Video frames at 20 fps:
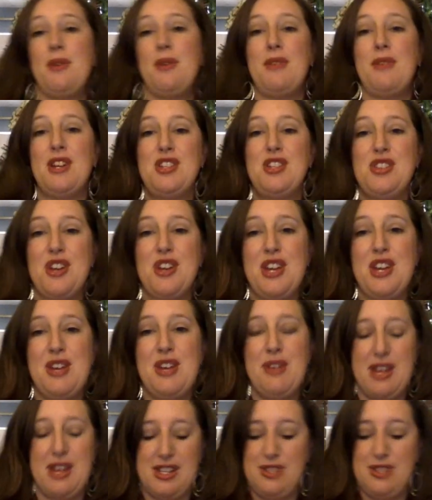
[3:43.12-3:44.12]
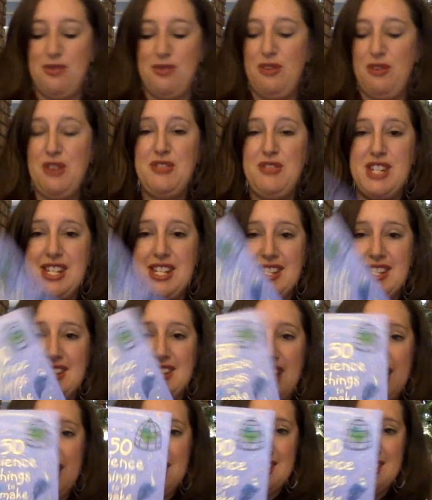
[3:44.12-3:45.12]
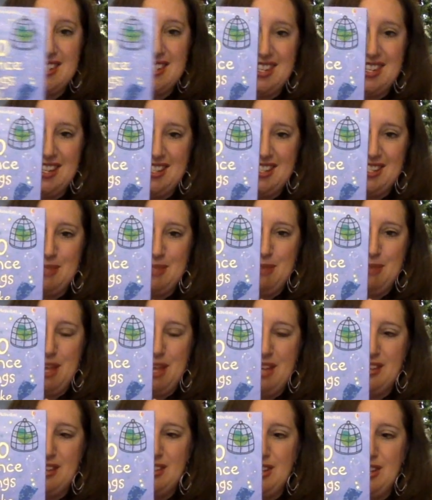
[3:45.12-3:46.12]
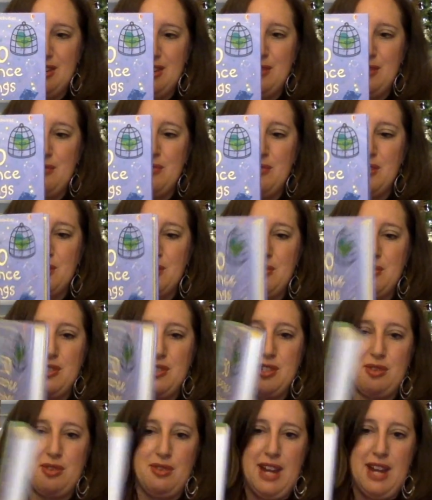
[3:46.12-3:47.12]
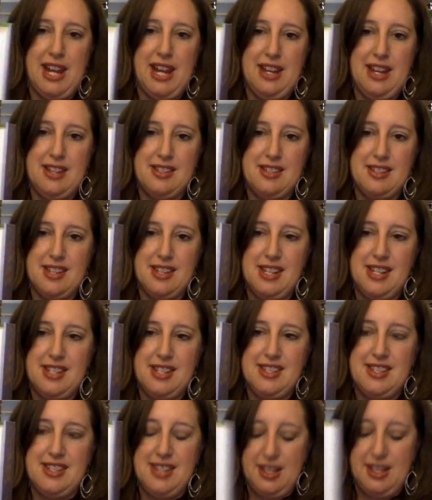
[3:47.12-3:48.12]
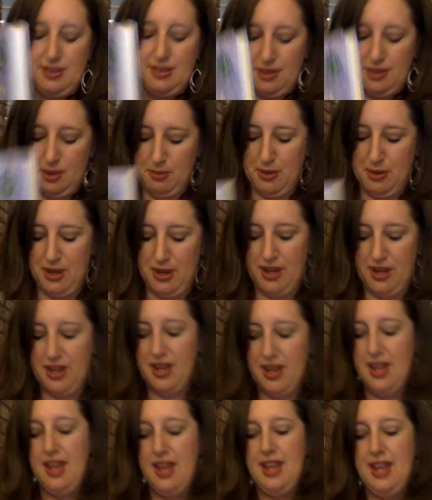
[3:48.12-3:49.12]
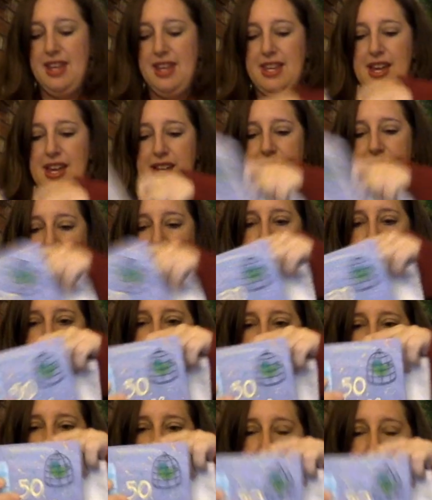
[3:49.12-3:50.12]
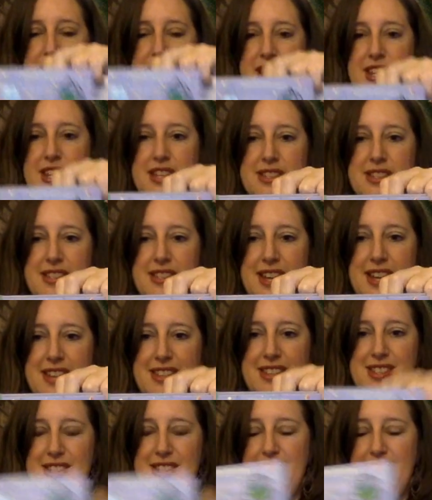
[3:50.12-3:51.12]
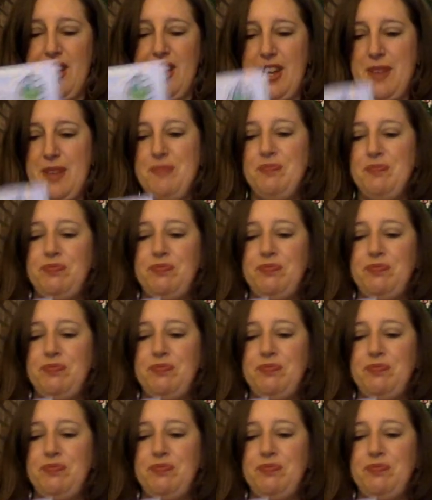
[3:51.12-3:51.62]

I want to show you is 50 Science Things to Make and Do. This one's great. It's a nice thick little book. Yes, it does fit inside the stocking.